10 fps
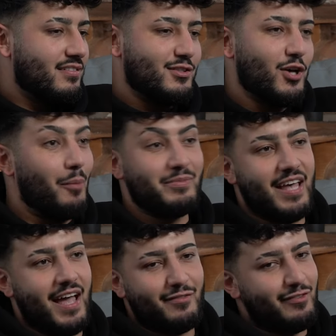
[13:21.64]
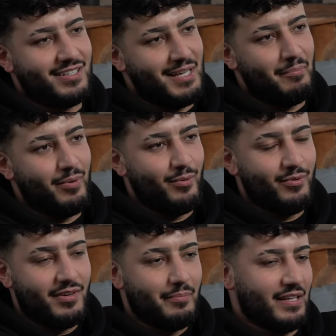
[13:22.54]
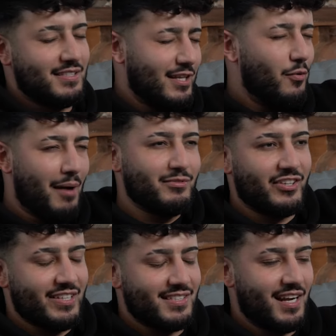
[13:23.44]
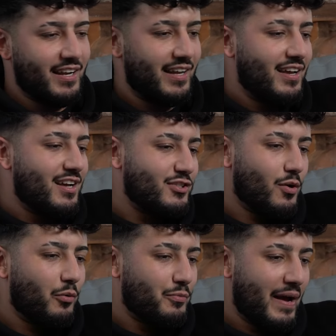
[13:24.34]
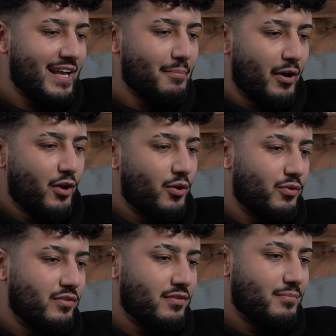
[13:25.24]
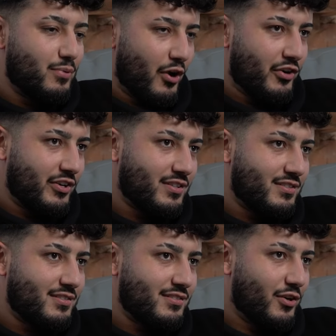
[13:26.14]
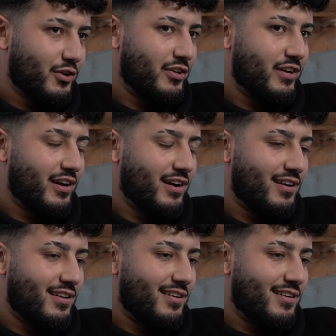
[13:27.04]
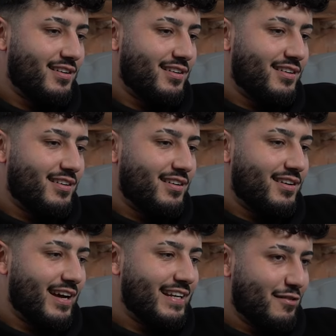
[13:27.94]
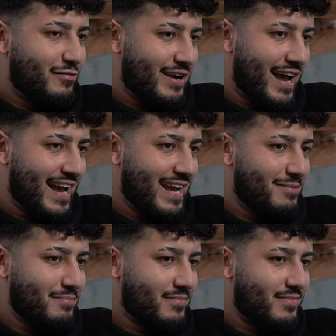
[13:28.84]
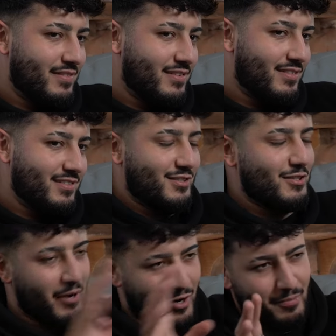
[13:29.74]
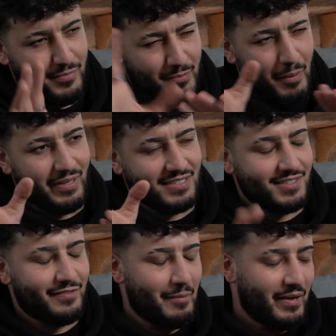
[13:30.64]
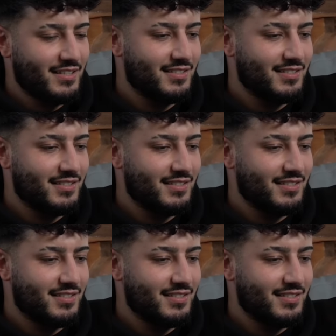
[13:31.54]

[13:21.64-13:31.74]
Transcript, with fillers: Top Tech, for example, but it's still Amazon that's selling it. So I was making my own products under a different name to my to my business, if that makes